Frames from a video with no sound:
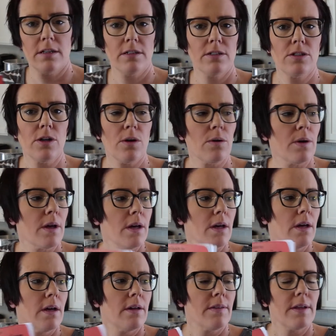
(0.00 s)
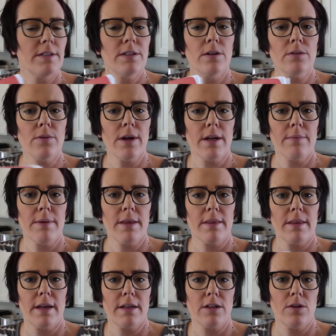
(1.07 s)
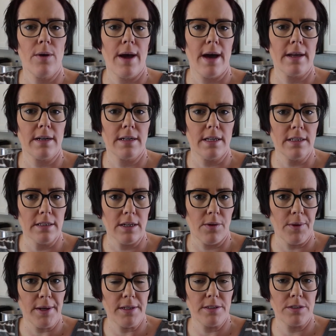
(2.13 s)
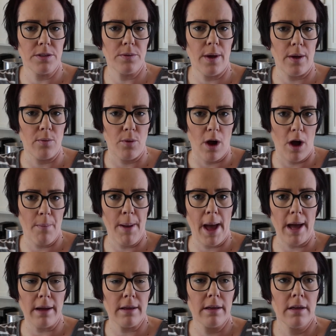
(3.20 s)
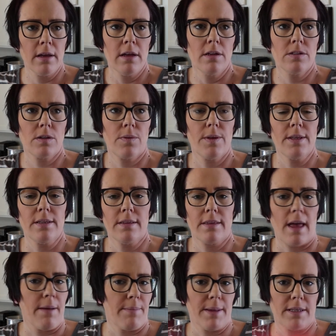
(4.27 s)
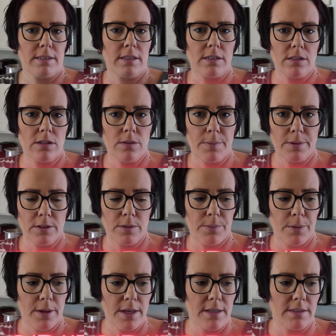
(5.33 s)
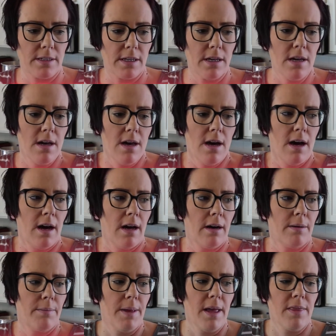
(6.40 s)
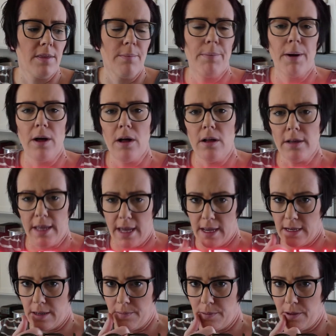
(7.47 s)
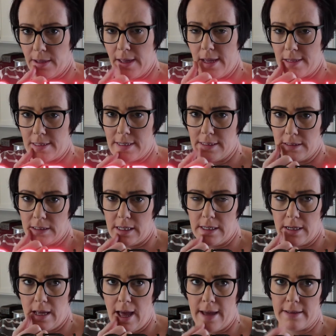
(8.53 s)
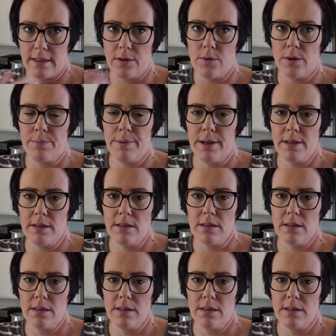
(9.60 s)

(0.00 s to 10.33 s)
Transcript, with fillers: So they don't recommend that you add any liquid to a raw pack, so that makes this super easy. In the Ball canning book, it does say to add liquid, but